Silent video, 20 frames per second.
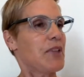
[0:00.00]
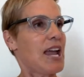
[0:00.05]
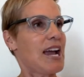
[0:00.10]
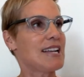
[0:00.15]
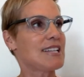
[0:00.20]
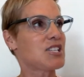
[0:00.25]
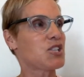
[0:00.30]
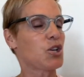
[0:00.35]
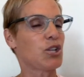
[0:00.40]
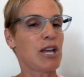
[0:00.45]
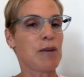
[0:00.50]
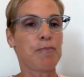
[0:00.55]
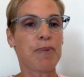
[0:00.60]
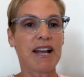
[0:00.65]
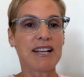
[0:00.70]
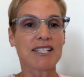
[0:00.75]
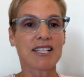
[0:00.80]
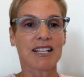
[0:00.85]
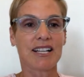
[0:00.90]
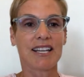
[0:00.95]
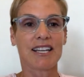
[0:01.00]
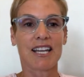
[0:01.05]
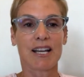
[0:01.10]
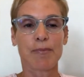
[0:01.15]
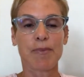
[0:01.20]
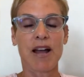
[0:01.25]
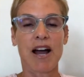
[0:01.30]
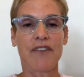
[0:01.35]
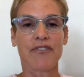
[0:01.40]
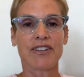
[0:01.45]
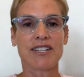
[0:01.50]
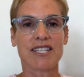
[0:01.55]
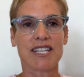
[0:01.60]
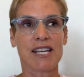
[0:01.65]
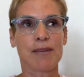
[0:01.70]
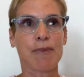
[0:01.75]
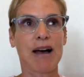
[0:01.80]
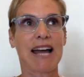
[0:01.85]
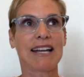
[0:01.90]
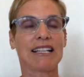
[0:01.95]
And so they basically kicked me off the
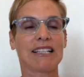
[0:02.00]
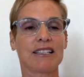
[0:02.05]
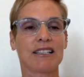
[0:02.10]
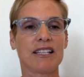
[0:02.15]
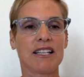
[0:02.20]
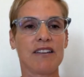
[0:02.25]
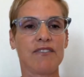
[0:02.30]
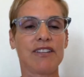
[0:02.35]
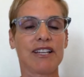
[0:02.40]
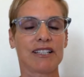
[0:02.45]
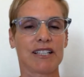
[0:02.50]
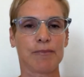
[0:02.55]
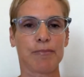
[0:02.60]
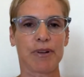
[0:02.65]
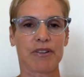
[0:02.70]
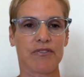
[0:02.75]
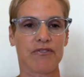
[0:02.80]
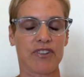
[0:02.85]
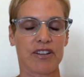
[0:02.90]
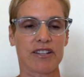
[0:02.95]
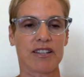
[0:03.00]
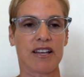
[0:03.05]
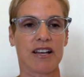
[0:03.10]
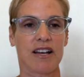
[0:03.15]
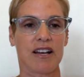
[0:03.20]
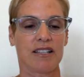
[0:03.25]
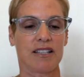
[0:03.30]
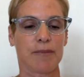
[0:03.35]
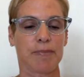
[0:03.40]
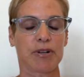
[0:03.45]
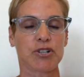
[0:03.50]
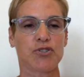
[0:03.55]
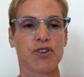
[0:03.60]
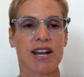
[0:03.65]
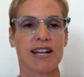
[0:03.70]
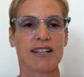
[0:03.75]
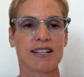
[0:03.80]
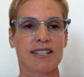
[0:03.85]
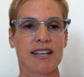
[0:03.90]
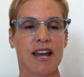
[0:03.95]
team. I had to leave the Olympic
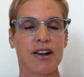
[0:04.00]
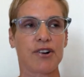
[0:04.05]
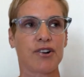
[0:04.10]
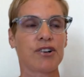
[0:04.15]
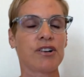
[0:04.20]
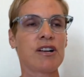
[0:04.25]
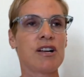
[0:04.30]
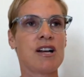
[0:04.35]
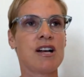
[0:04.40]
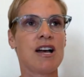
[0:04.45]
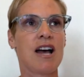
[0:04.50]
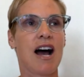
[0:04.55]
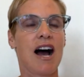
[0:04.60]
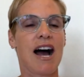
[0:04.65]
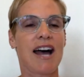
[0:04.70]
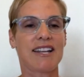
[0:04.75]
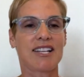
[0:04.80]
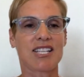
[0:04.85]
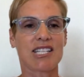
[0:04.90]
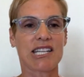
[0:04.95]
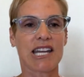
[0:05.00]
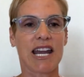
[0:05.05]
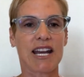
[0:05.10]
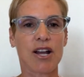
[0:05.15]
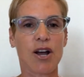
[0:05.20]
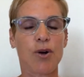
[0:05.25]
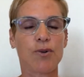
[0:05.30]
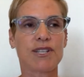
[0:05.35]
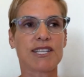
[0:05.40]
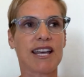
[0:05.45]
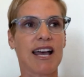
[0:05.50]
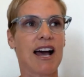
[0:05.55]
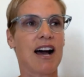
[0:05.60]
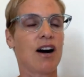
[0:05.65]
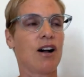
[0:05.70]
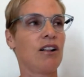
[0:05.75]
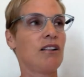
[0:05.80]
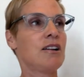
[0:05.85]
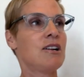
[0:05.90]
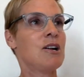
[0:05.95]
Training Center. Wow. I had to stay in a
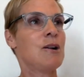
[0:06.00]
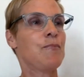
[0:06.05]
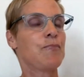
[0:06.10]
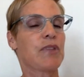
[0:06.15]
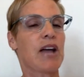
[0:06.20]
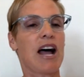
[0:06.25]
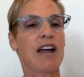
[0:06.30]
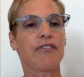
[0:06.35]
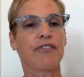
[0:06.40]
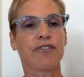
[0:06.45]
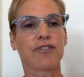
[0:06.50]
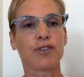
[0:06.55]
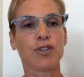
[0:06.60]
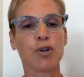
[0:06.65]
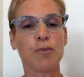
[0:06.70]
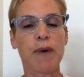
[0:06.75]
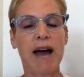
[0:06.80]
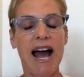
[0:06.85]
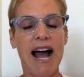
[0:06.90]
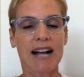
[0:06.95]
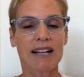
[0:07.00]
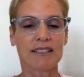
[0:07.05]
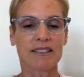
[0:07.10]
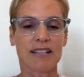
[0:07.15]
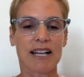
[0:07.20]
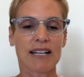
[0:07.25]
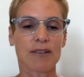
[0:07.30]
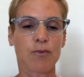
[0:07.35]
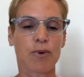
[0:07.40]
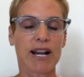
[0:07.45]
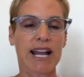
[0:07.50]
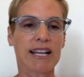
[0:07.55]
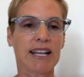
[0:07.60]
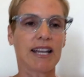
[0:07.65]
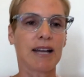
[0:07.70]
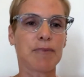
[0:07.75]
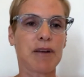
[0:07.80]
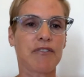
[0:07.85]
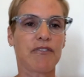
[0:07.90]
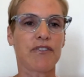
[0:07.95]
hotel. I flew back, like when I
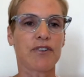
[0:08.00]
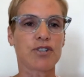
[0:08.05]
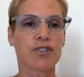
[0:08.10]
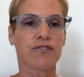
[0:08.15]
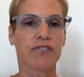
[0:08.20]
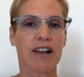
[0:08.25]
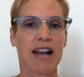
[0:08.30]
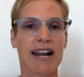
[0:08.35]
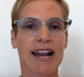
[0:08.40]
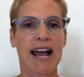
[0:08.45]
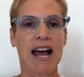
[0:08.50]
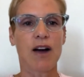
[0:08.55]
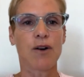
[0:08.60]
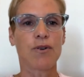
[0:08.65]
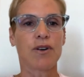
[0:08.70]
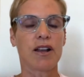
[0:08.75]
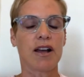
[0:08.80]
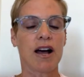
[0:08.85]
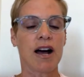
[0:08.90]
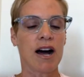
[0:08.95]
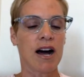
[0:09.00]
could get my first flight out,